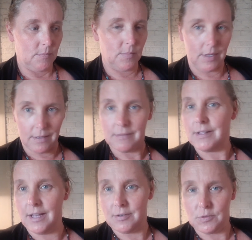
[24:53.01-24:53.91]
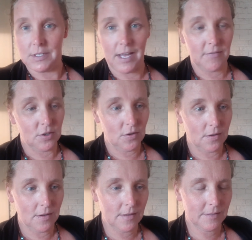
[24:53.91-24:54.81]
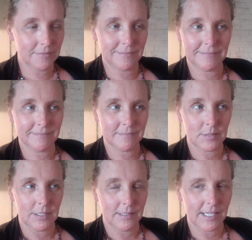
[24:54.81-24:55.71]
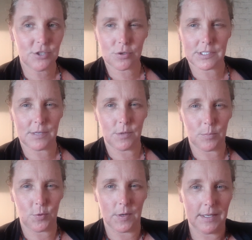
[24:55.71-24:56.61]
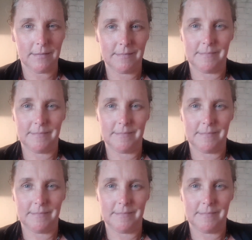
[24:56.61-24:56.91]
But I did have a little interest at one point.